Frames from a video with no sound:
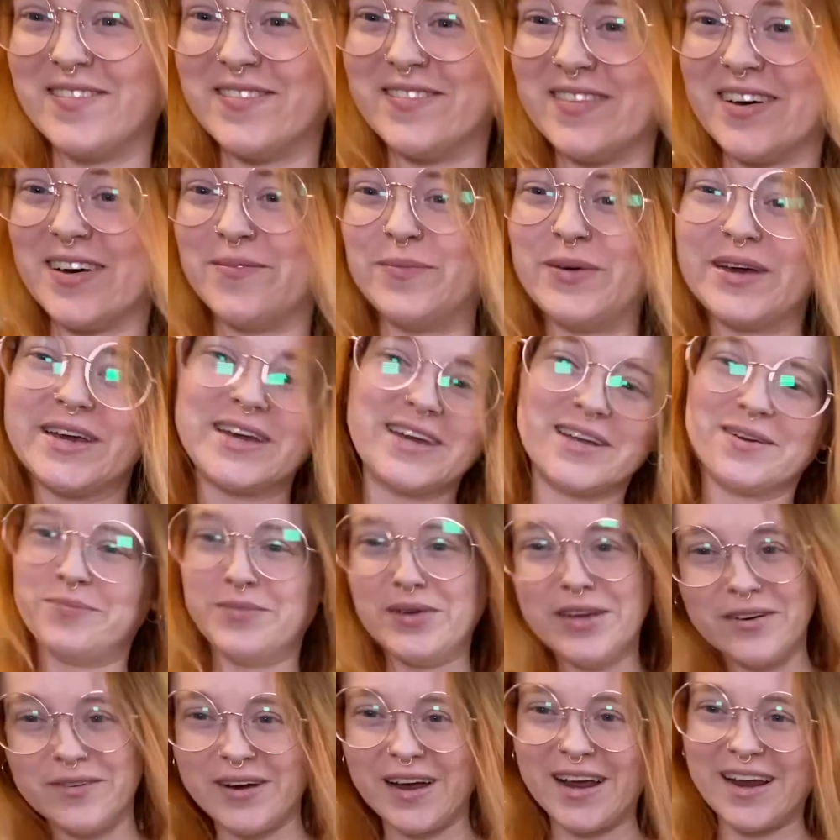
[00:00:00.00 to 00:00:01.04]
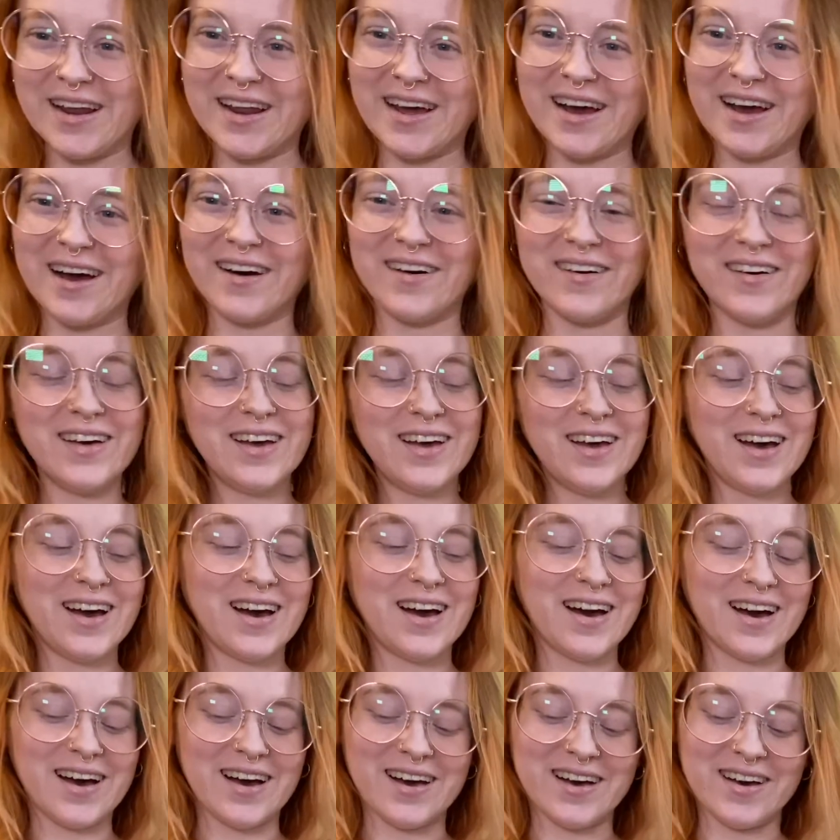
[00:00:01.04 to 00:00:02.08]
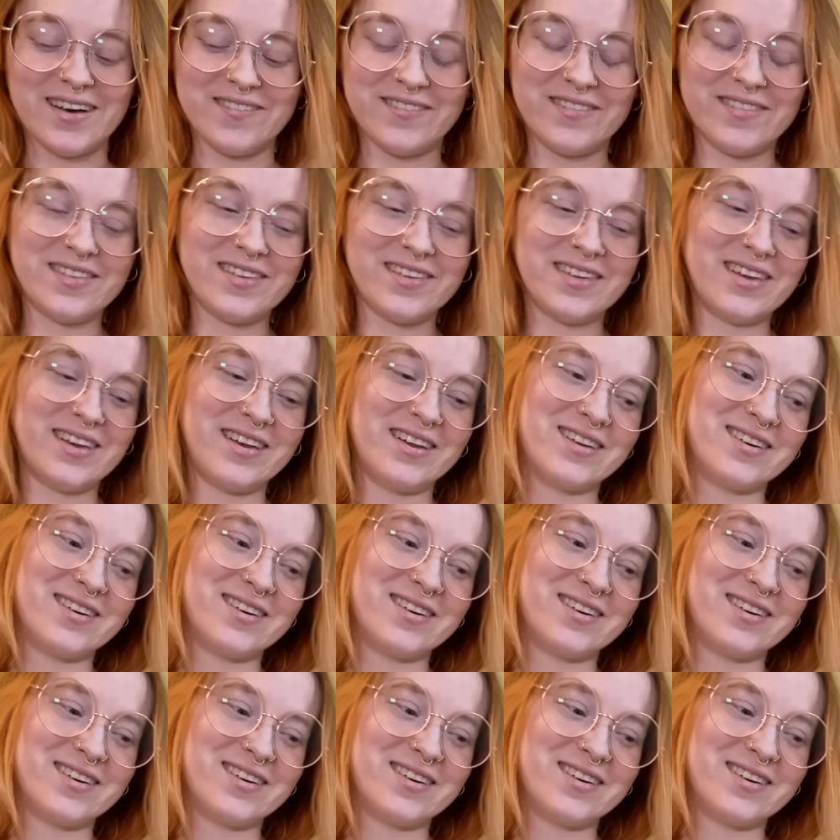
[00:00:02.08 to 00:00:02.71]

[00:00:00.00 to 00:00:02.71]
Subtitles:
I'm picking me right now. You